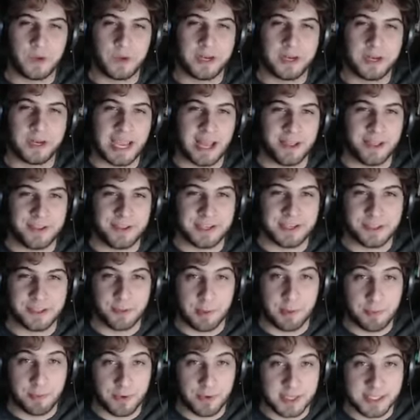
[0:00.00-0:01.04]
gallon is
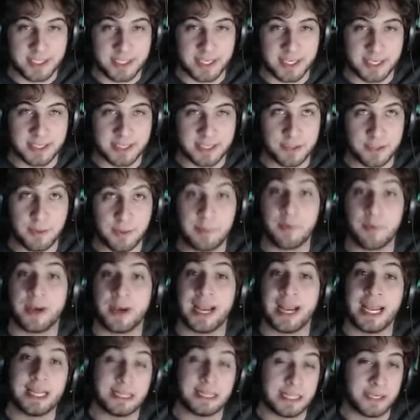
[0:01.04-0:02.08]

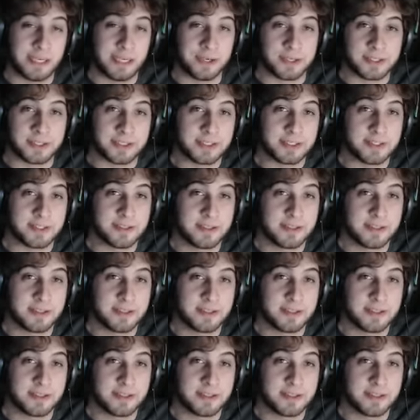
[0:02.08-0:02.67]
3.8 liters.